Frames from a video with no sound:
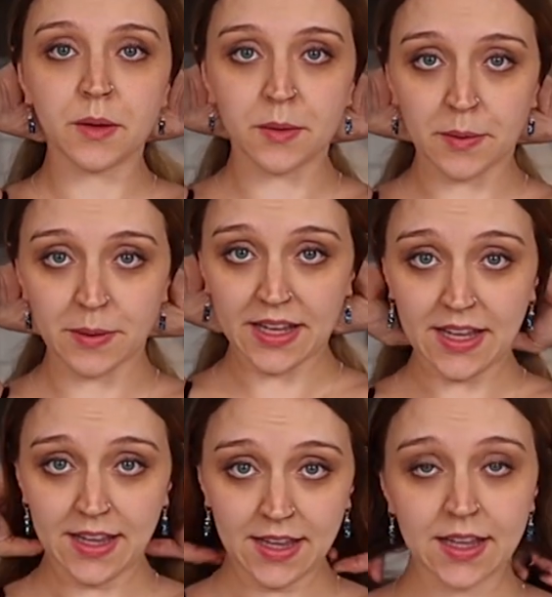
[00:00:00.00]
where were we?
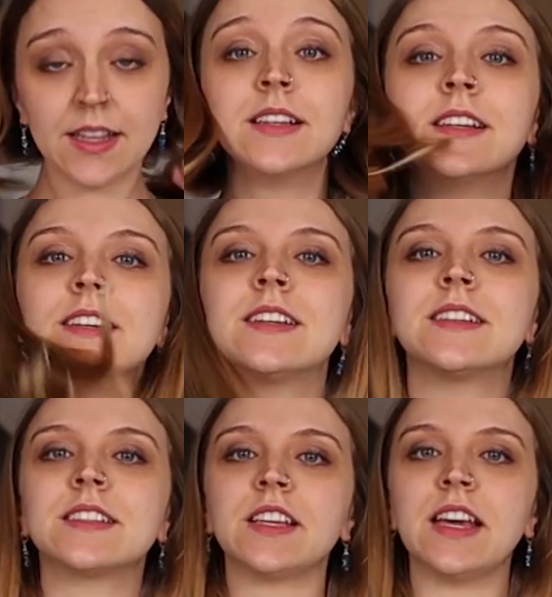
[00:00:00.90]

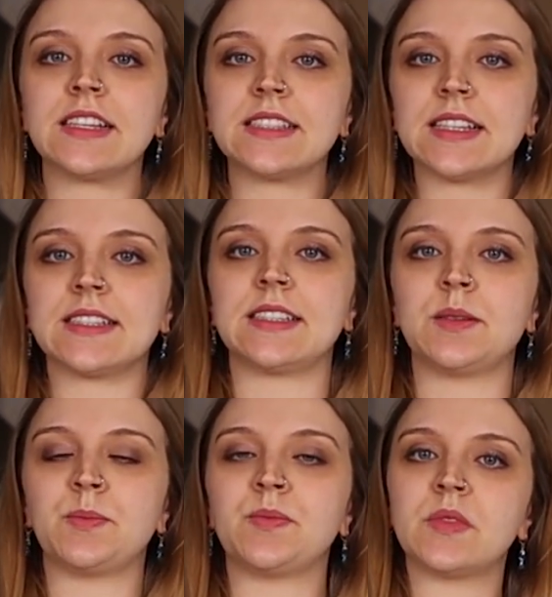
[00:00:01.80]
So yes, that's
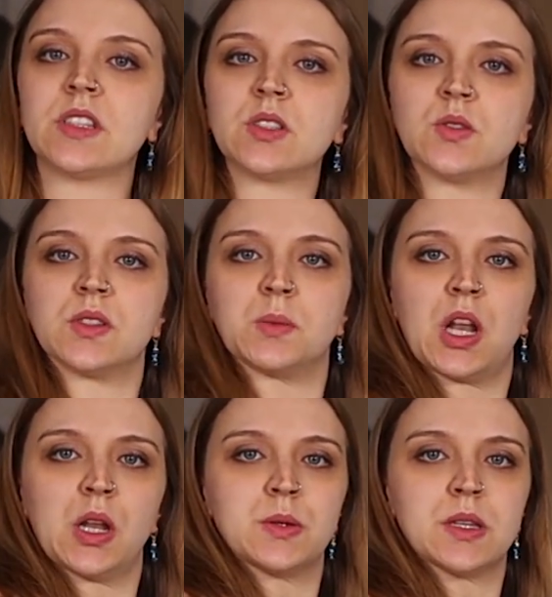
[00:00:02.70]
sort of some
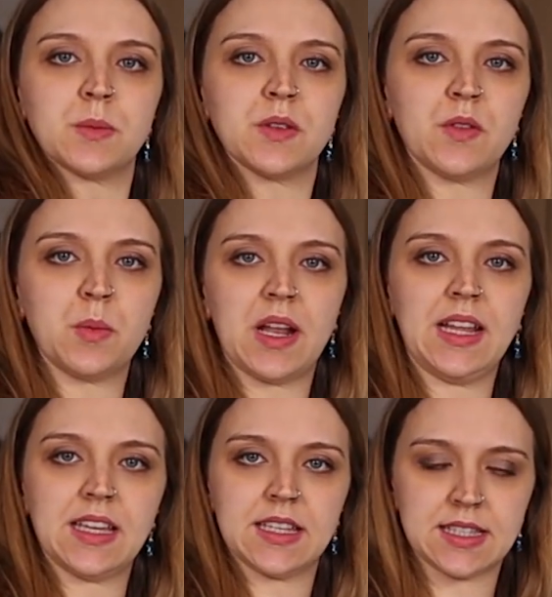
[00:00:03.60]
close-ups of the
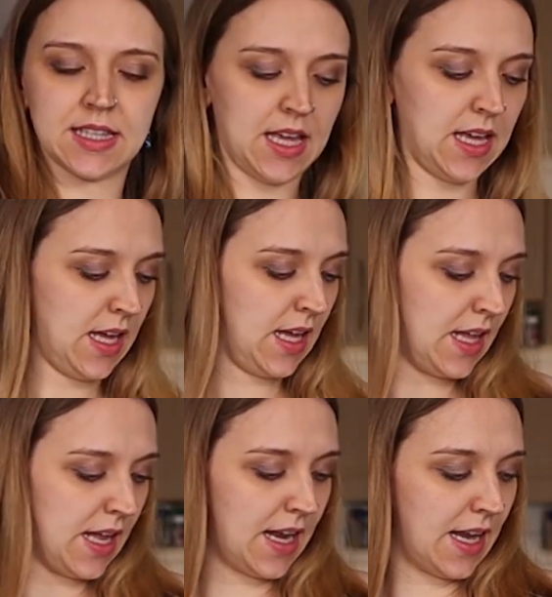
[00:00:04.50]
belly because
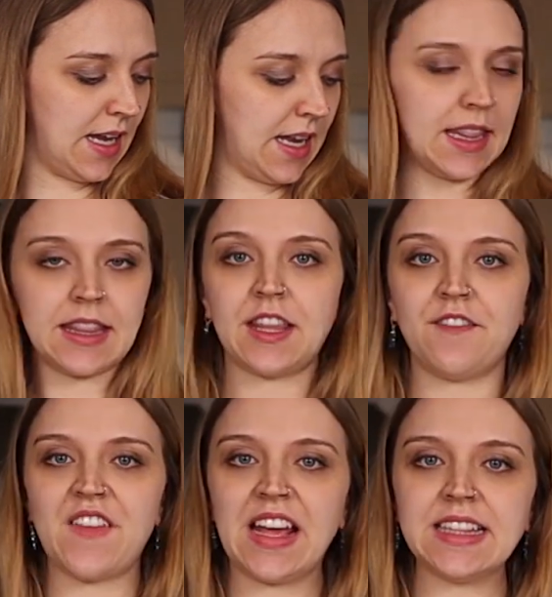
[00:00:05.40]
the
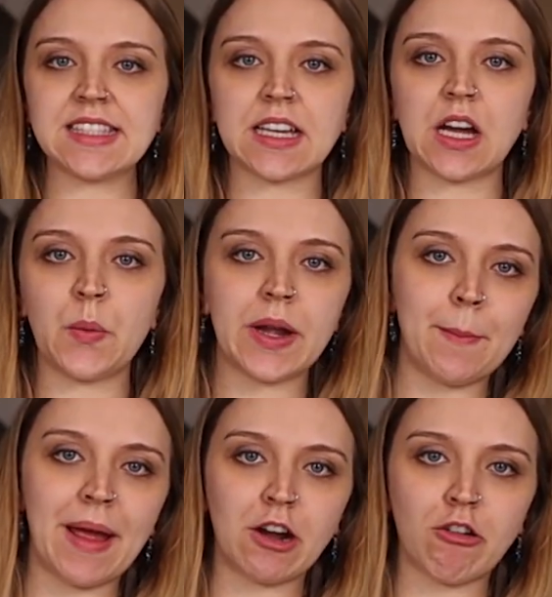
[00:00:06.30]
veins are going a
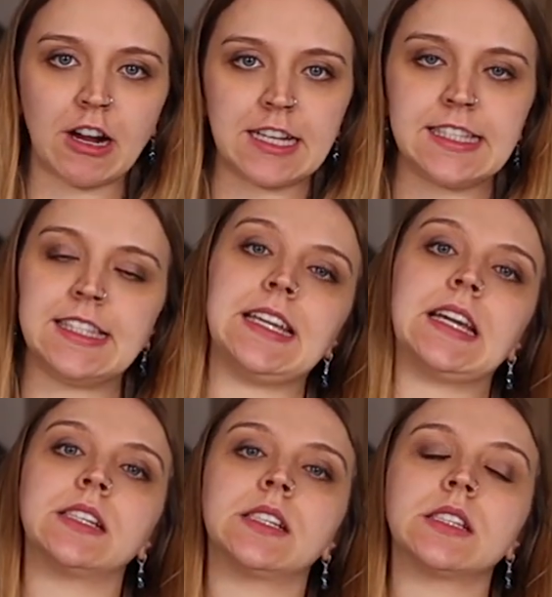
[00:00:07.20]
bit crazy.
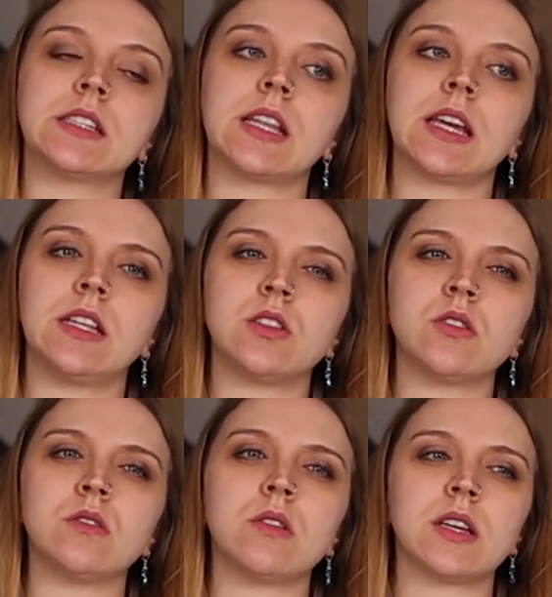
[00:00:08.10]
They
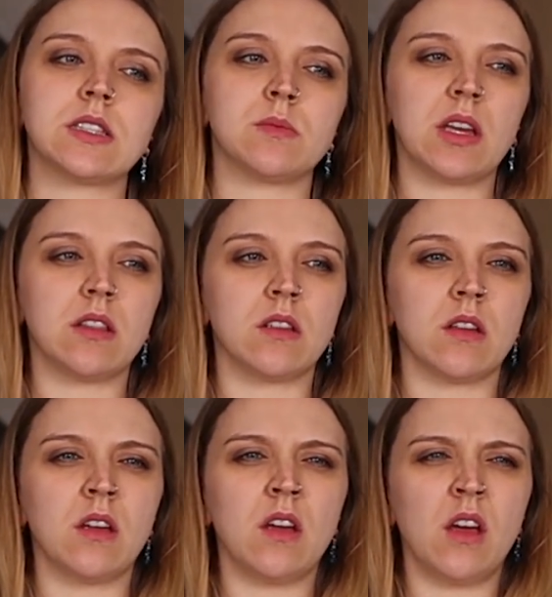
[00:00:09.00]
do estimate
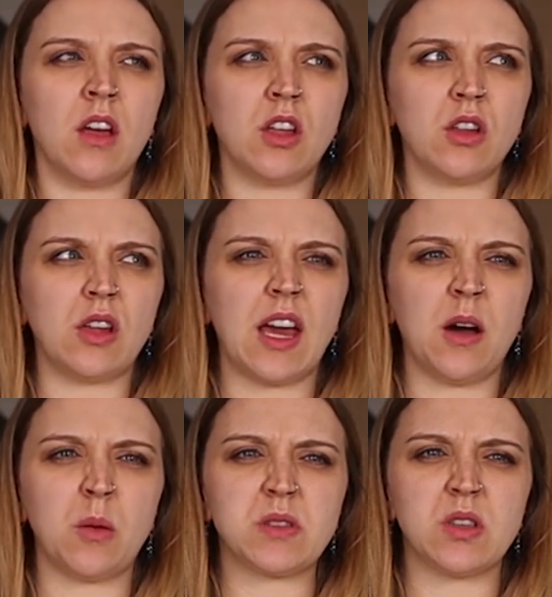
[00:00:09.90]
that you get
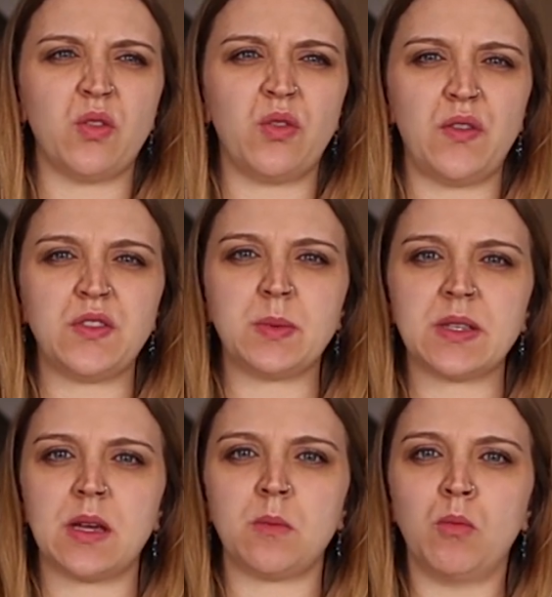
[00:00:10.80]
up to
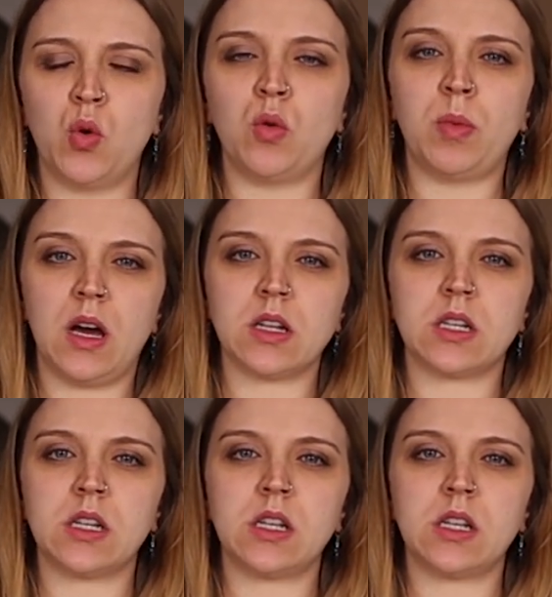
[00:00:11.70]
50% more blood